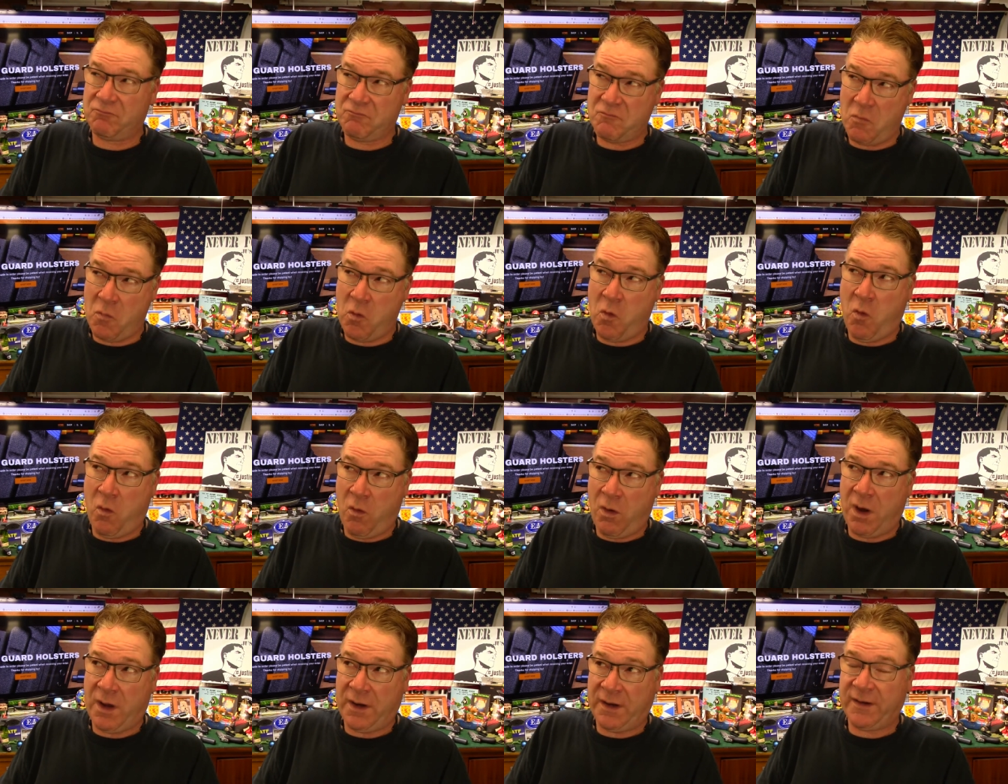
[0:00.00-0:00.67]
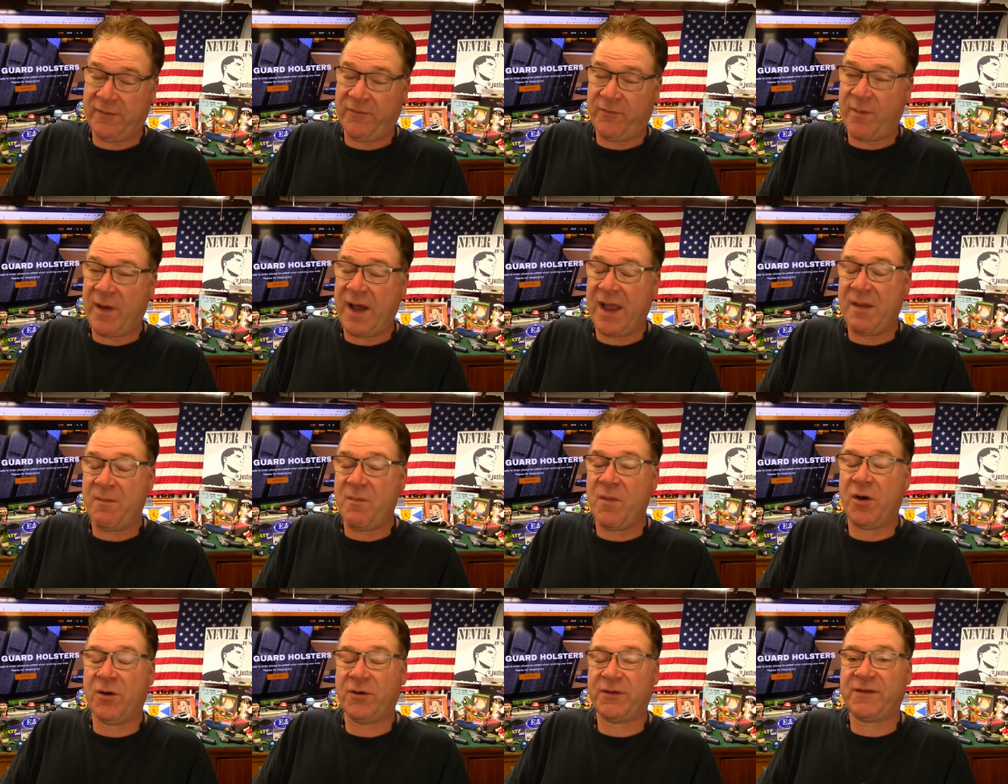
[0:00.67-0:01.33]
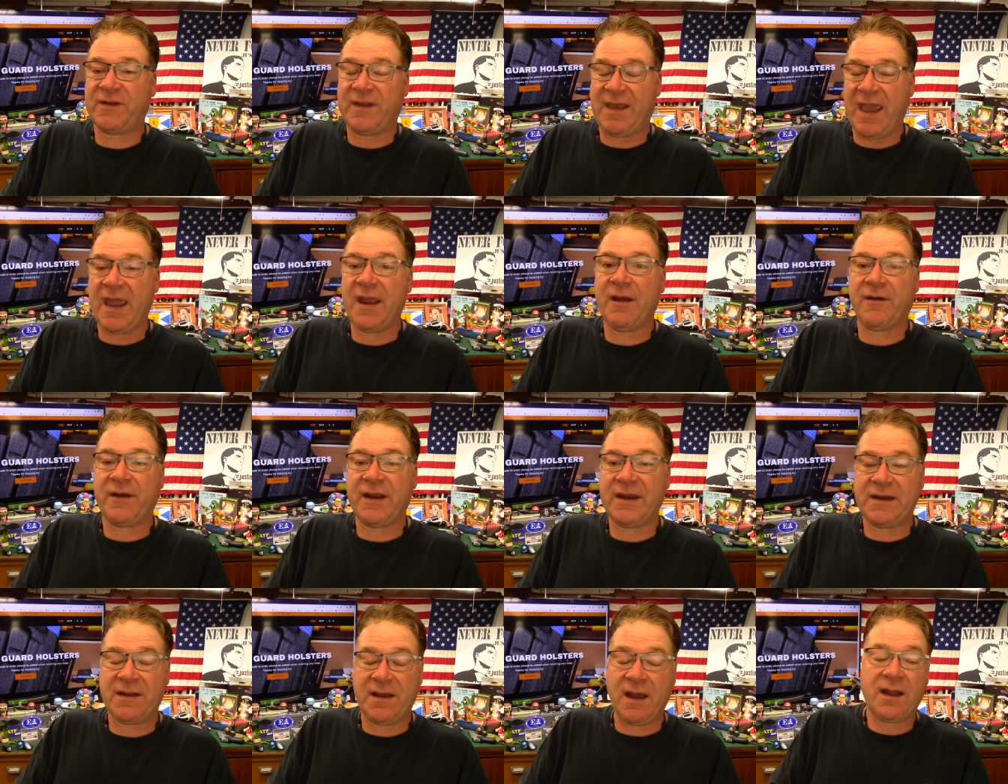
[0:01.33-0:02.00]
one of my most
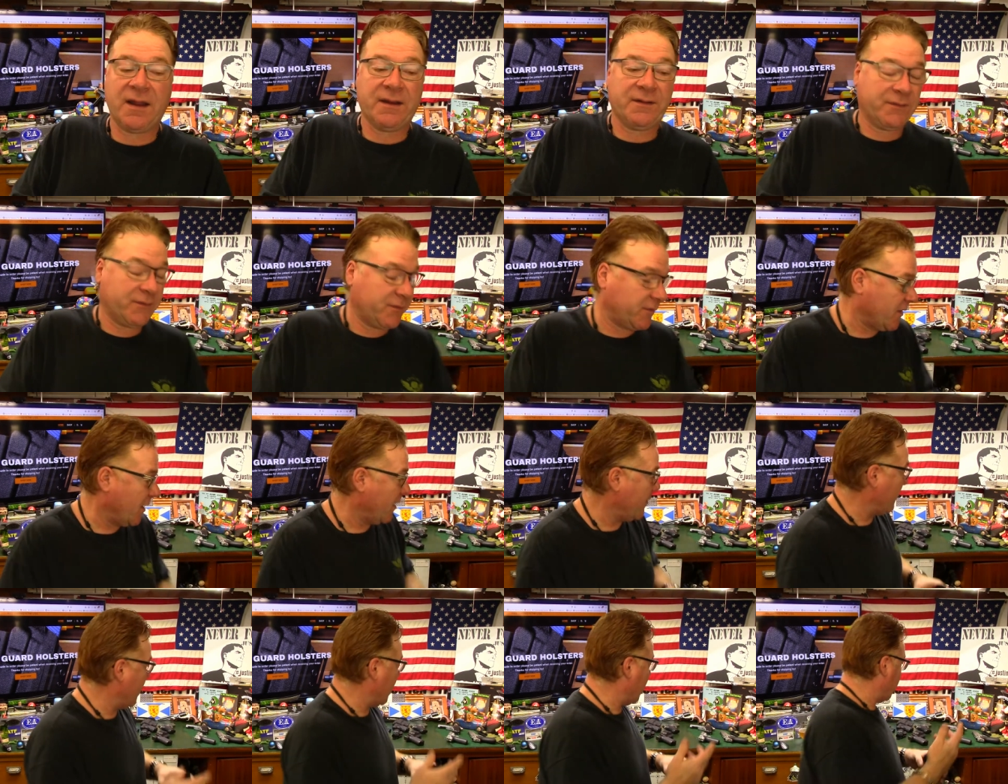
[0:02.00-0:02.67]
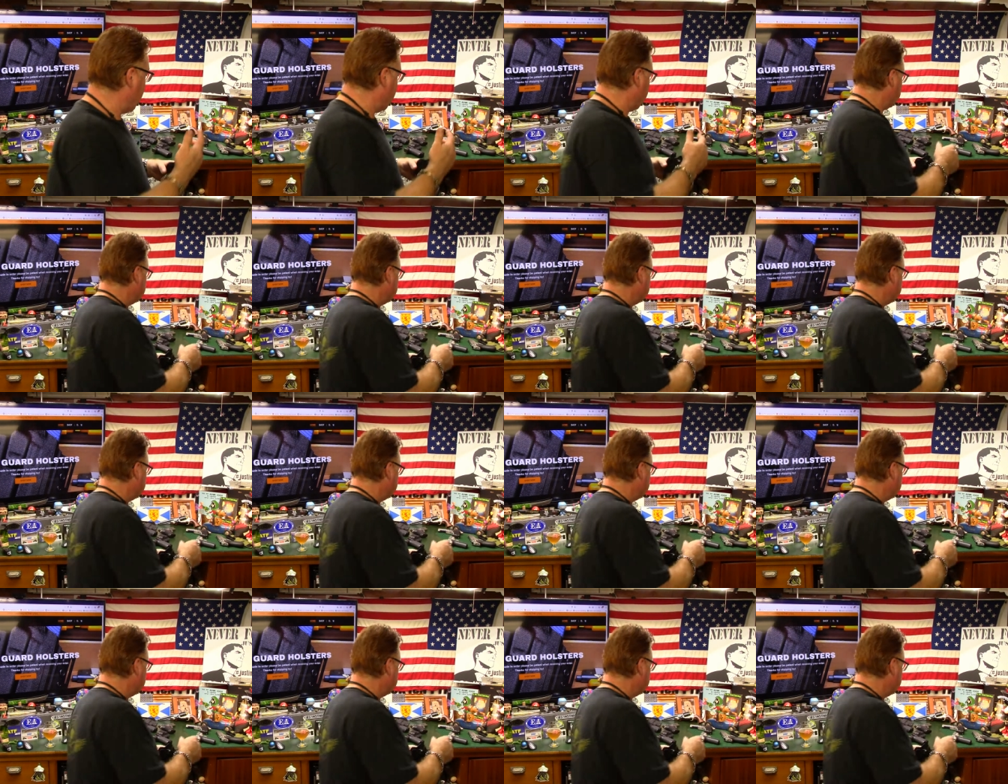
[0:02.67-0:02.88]
carry guns i'm uh